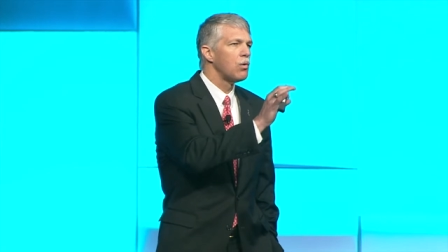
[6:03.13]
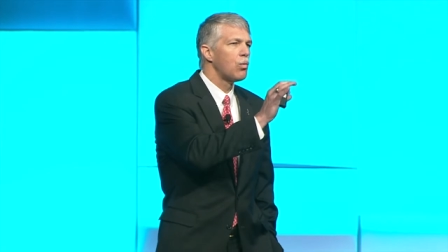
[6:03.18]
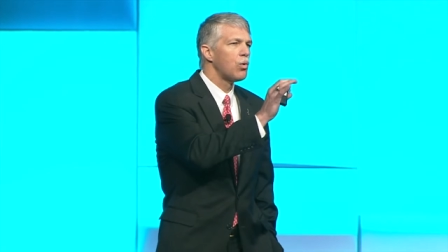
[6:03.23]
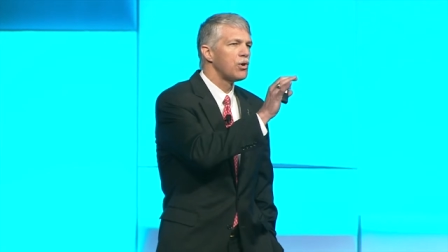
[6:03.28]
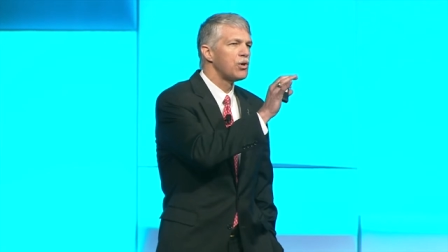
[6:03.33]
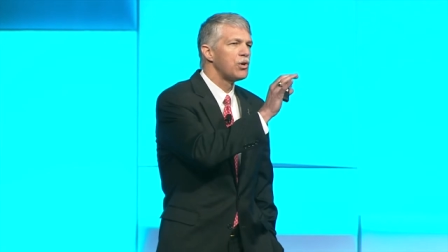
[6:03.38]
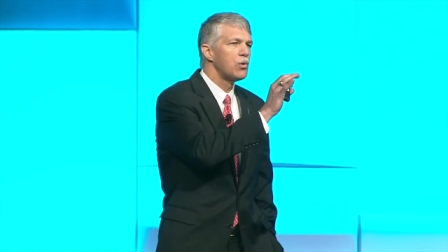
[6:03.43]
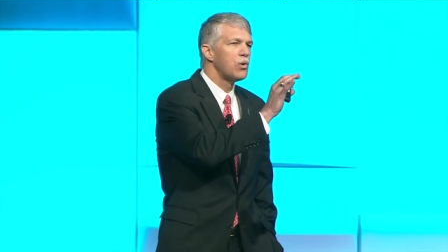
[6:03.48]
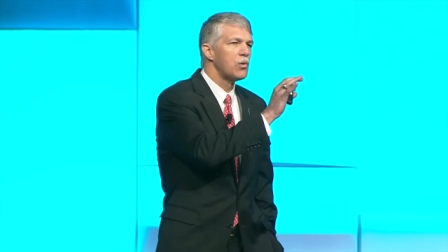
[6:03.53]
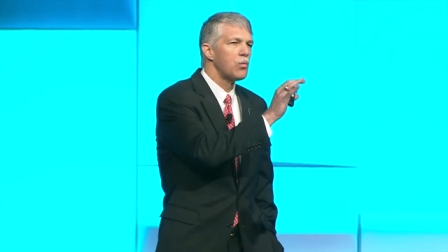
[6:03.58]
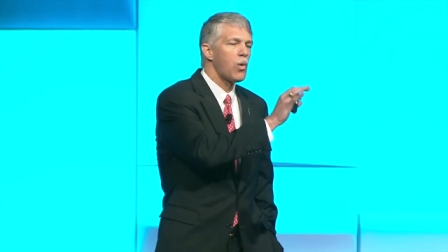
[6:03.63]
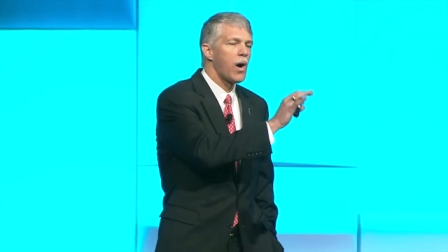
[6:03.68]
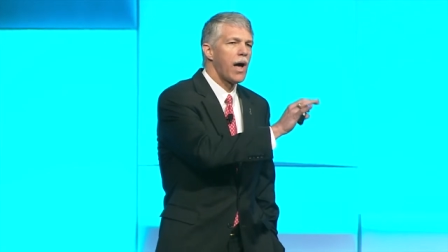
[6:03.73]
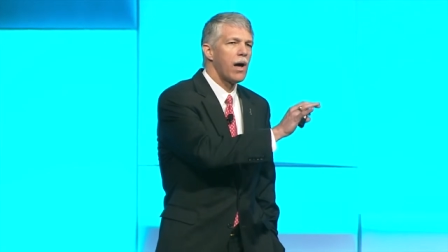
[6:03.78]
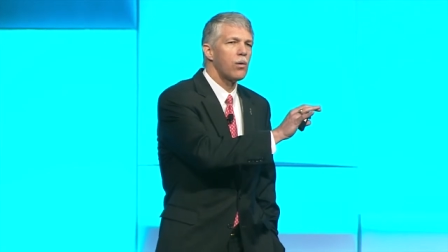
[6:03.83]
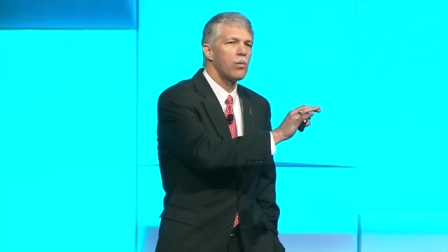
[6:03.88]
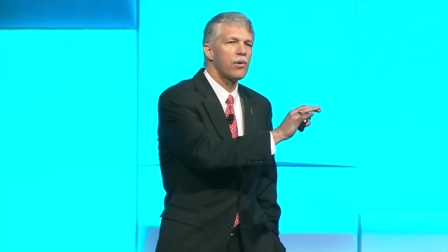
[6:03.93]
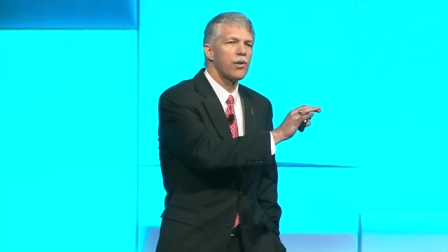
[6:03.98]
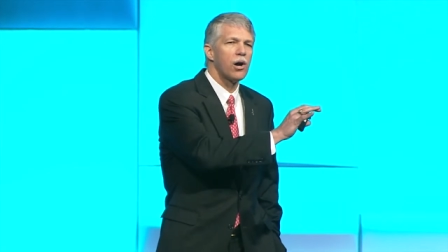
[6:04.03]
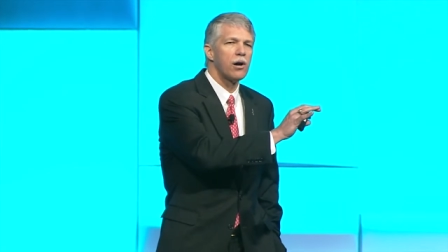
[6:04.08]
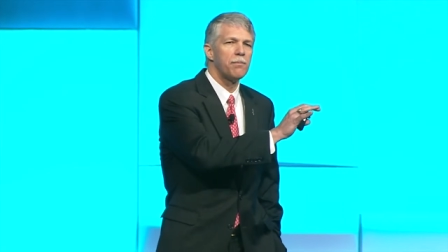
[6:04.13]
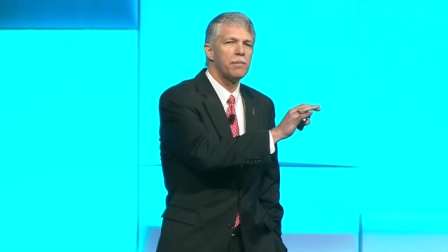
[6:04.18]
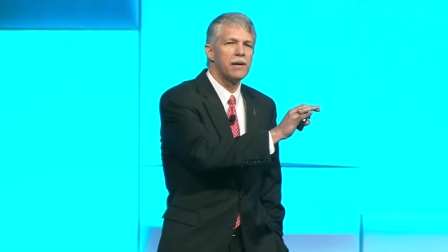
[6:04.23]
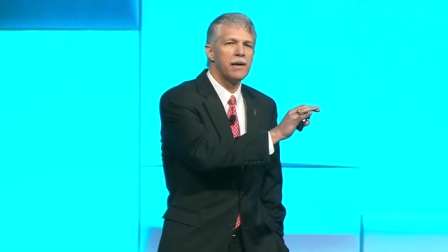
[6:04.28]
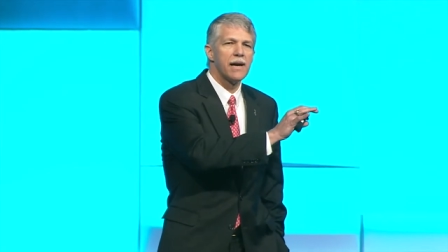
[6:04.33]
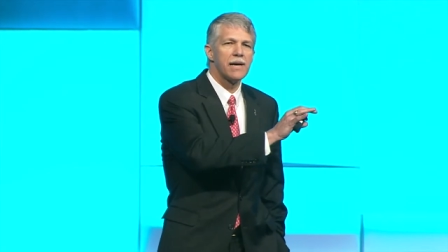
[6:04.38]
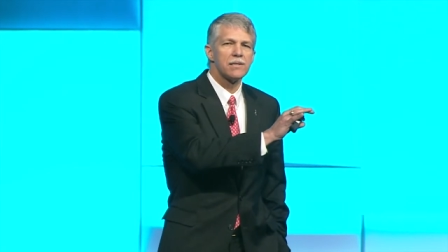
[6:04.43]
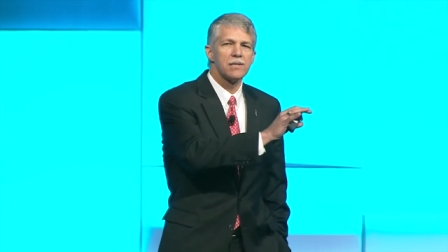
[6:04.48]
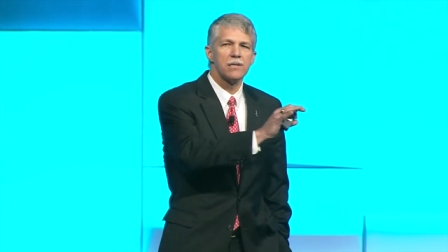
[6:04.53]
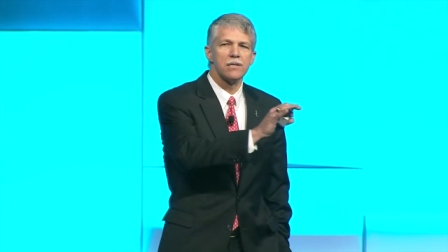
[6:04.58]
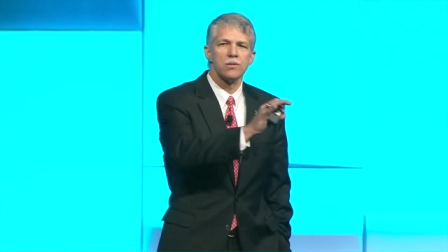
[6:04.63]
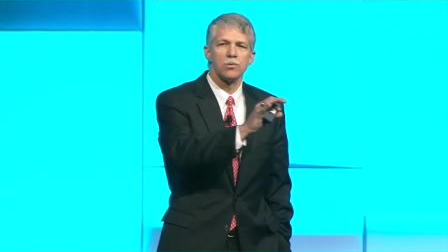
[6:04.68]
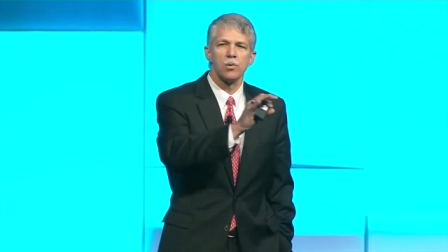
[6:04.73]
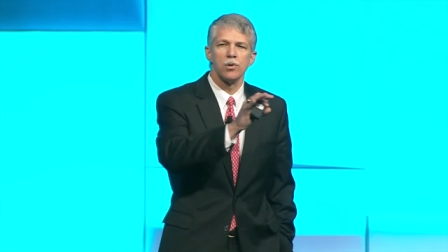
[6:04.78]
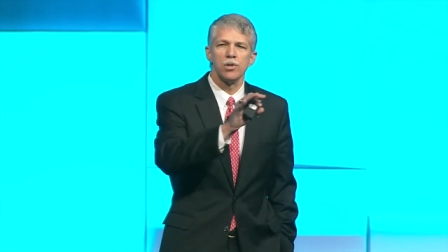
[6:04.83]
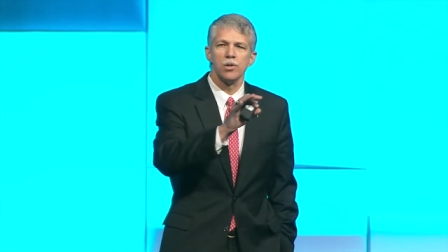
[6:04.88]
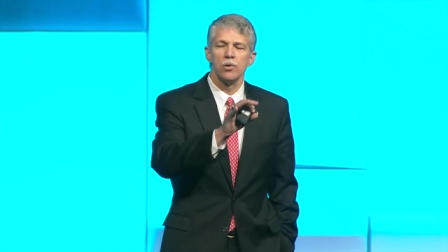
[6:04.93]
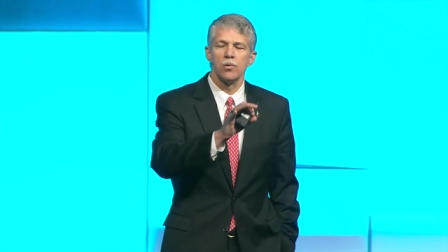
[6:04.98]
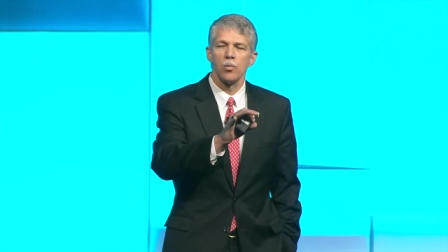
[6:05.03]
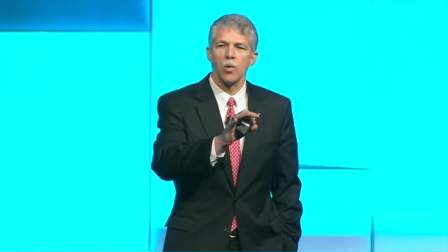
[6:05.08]
we're doing well with RPSs, we're
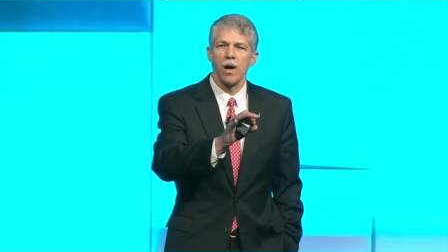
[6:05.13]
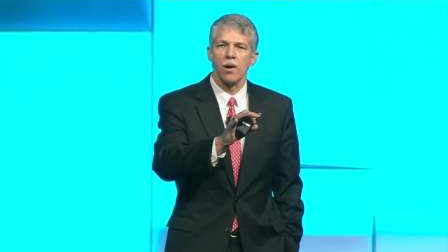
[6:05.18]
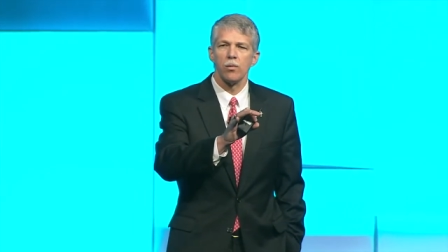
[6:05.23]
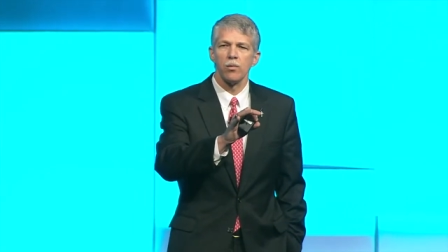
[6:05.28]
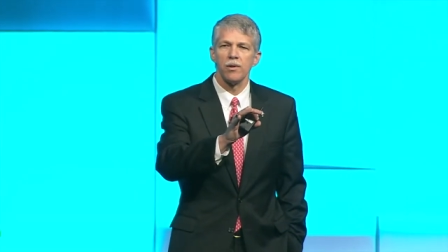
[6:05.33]
doing well